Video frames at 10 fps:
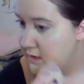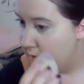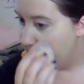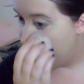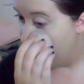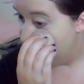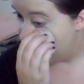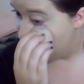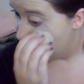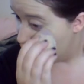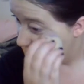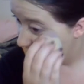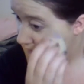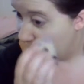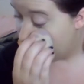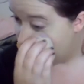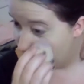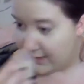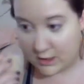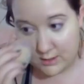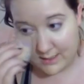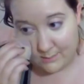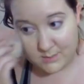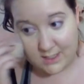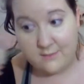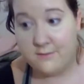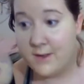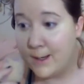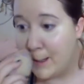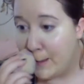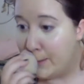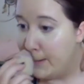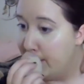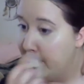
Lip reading: rest of it I'm fine with. It's just concealer and foundation that I'm saying fuck it to.